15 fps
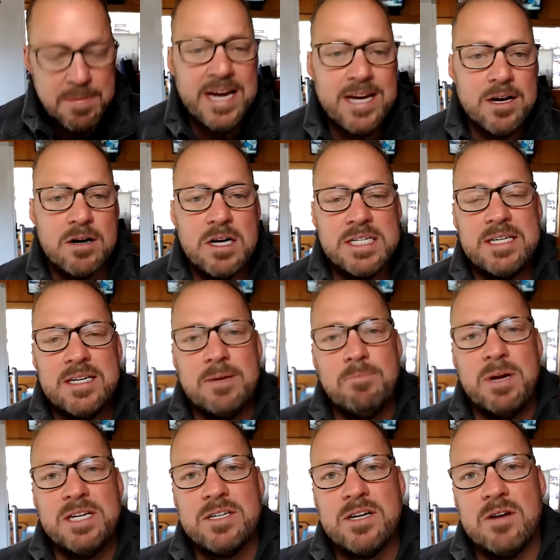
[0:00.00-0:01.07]
Make
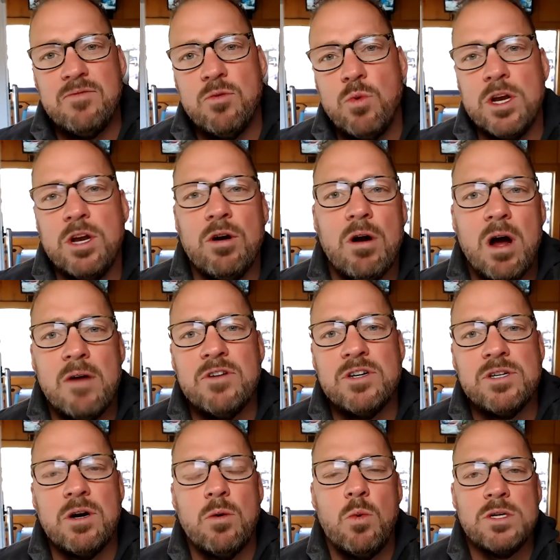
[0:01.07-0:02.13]
content based off of what your
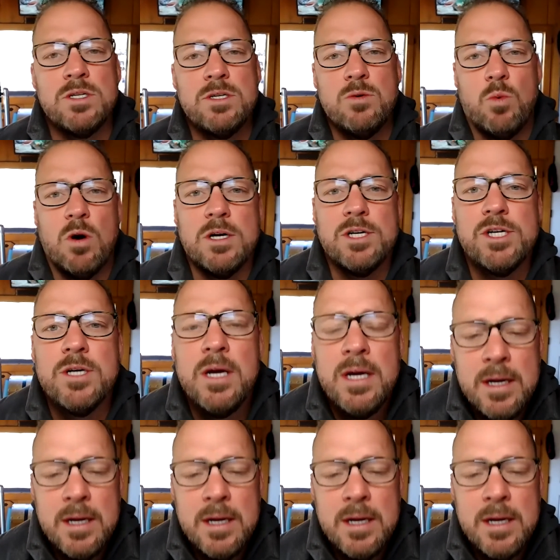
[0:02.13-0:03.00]
avatar wants to watch.